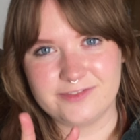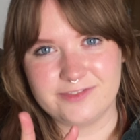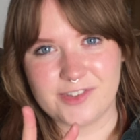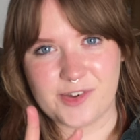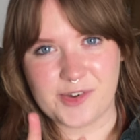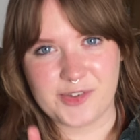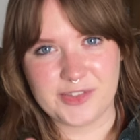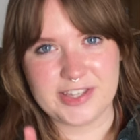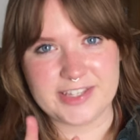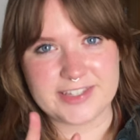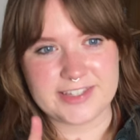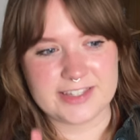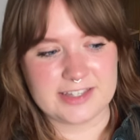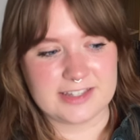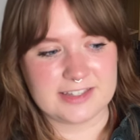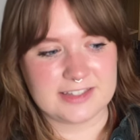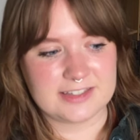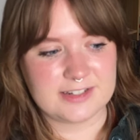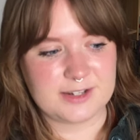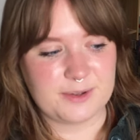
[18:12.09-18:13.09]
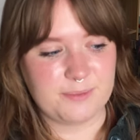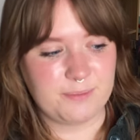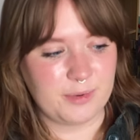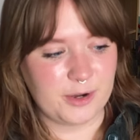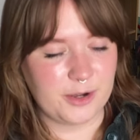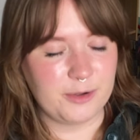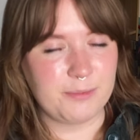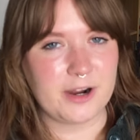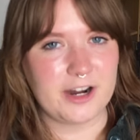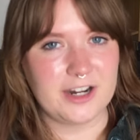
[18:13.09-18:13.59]
on this list:
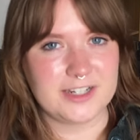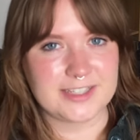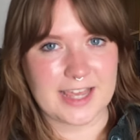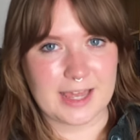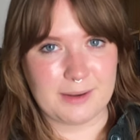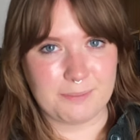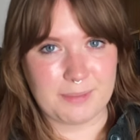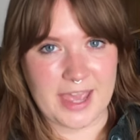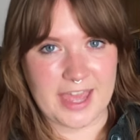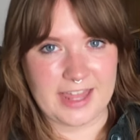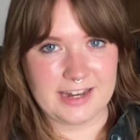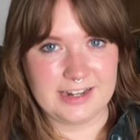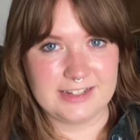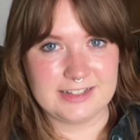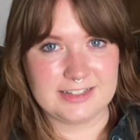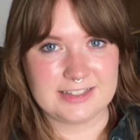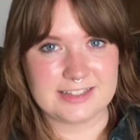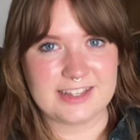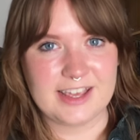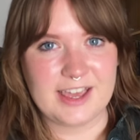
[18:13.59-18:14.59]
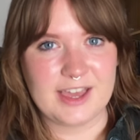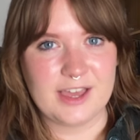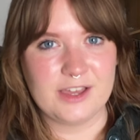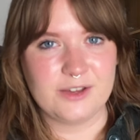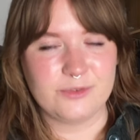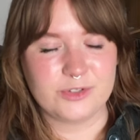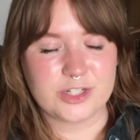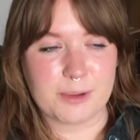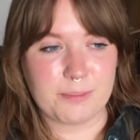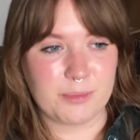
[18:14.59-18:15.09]
Boy Parts and Penance,
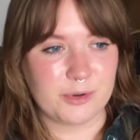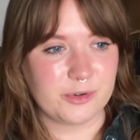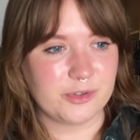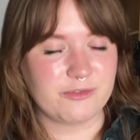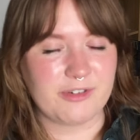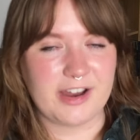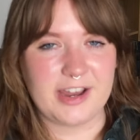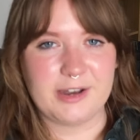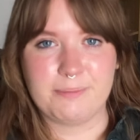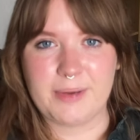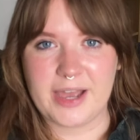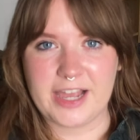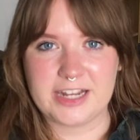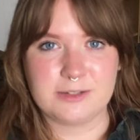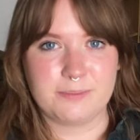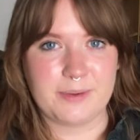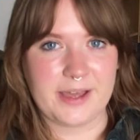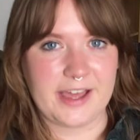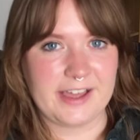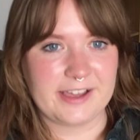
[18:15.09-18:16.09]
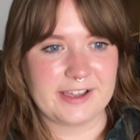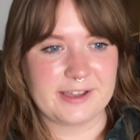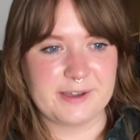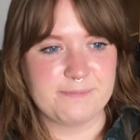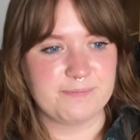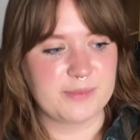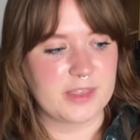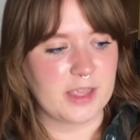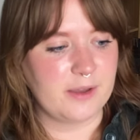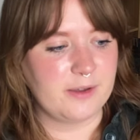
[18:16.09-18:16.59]
which I both read back to back.
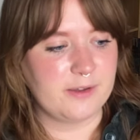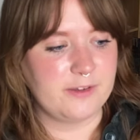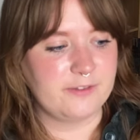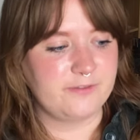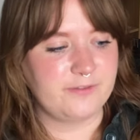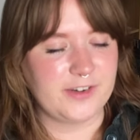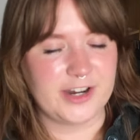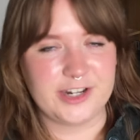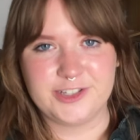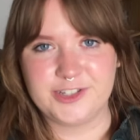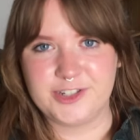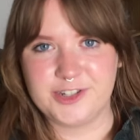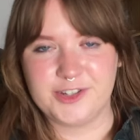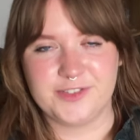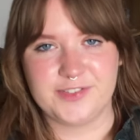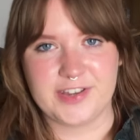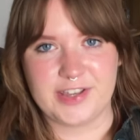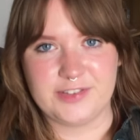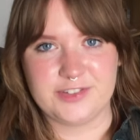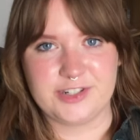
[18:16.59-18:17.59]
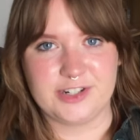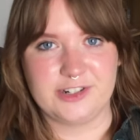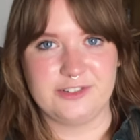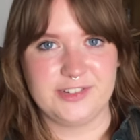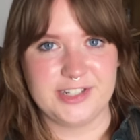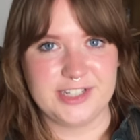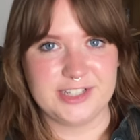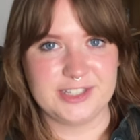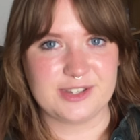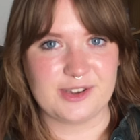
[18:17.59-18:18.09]
First 2 5-star
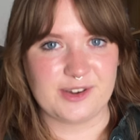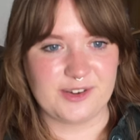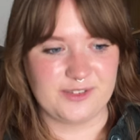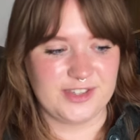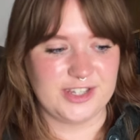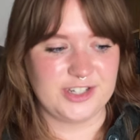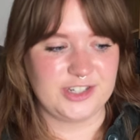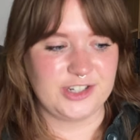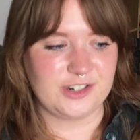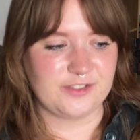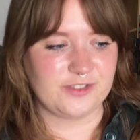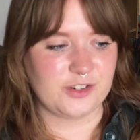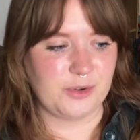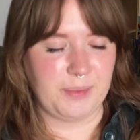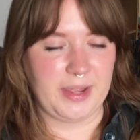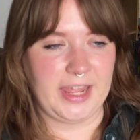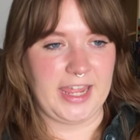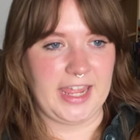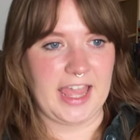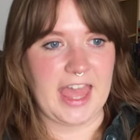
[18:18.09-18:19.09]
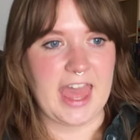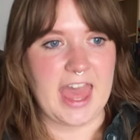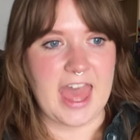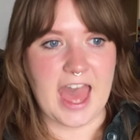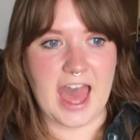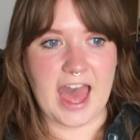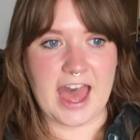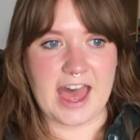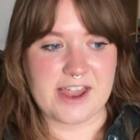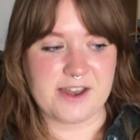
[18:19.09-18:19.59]
reads of this year for me,
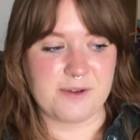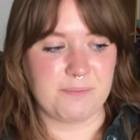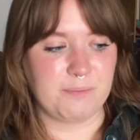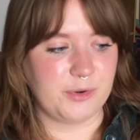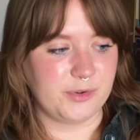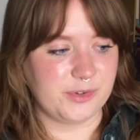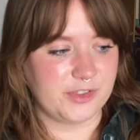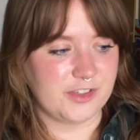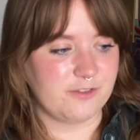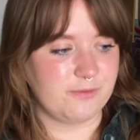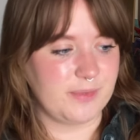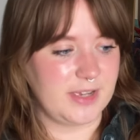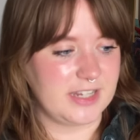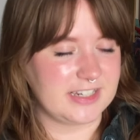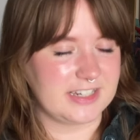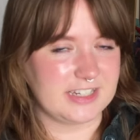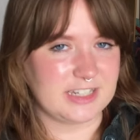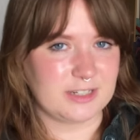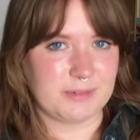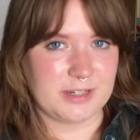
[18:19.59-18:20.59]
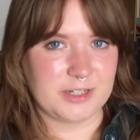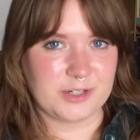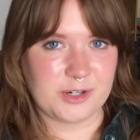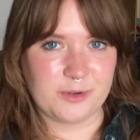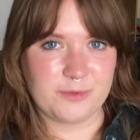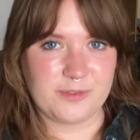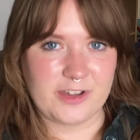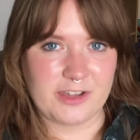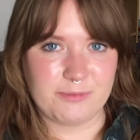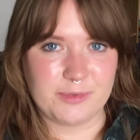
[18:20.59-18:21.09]
and both have made it into my
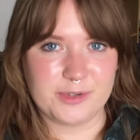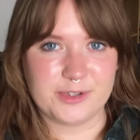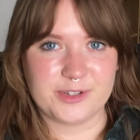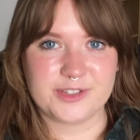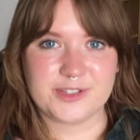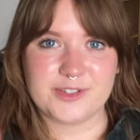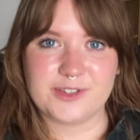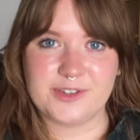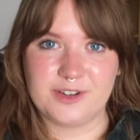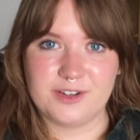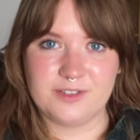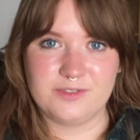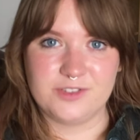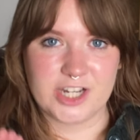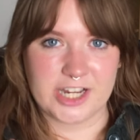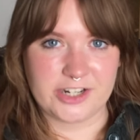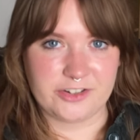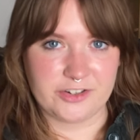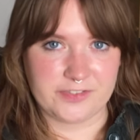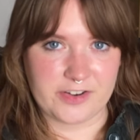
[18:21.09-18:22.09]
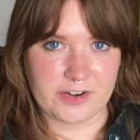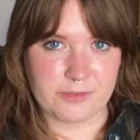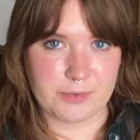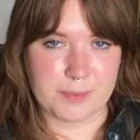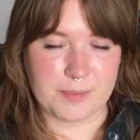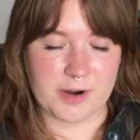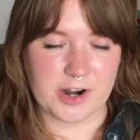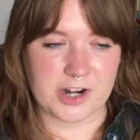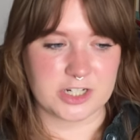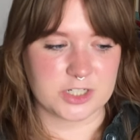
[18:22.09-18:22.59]
top 5 books of January, February,
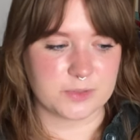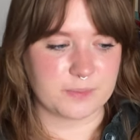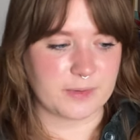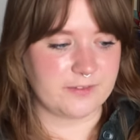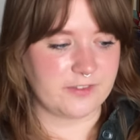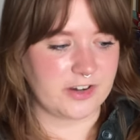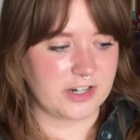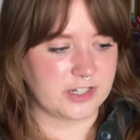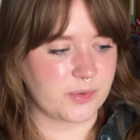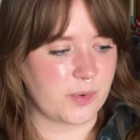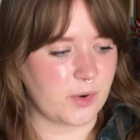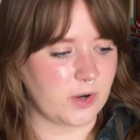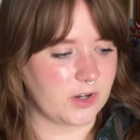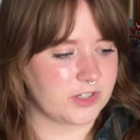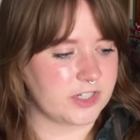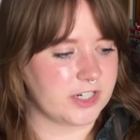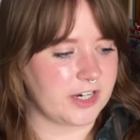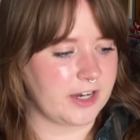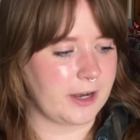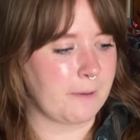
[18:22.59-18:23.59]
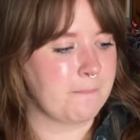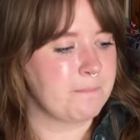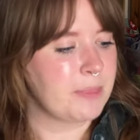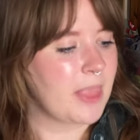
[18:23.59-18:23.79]
March, my first quarter.